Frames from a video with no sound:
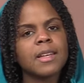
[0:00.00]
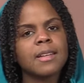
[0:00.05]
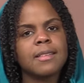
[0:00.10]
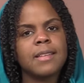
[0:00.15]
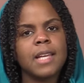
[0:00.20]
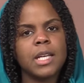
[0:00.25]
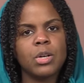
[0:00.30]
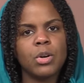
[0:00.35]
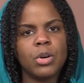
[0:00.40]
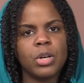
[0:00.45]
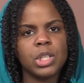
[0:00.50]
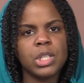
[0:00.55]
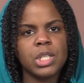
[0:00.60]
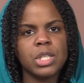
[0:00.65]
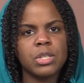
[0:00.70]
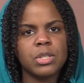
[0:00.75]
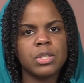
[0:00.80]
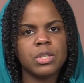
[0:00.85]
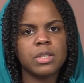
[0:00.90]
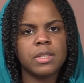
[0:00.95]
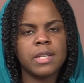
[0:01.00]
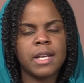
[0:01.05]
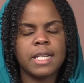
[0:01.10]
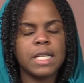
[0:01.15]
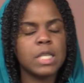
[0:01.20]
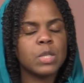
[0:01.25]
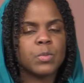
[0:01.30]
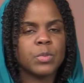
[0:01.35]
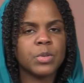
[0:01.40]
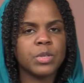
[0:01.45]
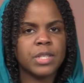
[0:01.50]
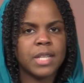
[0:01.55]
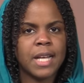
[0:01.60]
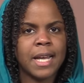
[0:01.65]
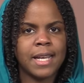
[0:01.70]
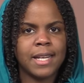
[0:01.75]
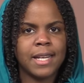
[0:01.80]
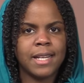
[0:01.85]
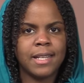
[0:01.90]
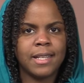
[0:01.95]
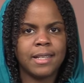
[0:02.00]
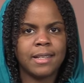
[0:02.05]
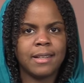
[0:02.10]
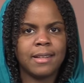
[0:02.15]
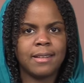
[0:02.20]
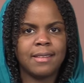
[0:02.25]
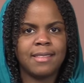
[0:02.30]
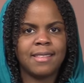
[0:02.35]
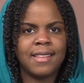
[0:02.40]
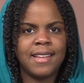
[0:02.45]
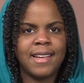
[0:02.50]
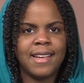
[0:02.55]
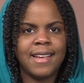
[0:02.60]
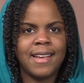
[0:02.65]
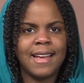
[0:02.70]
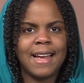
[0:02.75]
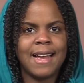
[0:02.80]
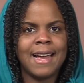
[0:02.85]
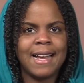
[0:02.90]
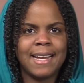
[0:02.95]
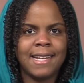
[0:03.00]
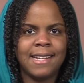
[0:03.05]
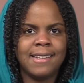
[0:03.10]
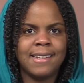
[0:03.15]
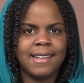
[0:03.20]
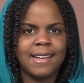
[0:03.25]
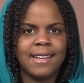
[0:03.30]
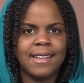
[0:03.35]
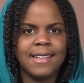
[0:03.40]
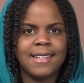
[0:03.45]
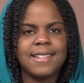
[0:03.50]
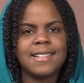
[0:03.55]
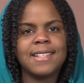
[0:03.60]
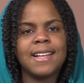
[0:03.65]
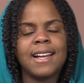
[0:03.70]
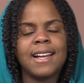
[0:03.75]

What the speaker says: The goddess that is presiding the Ajna is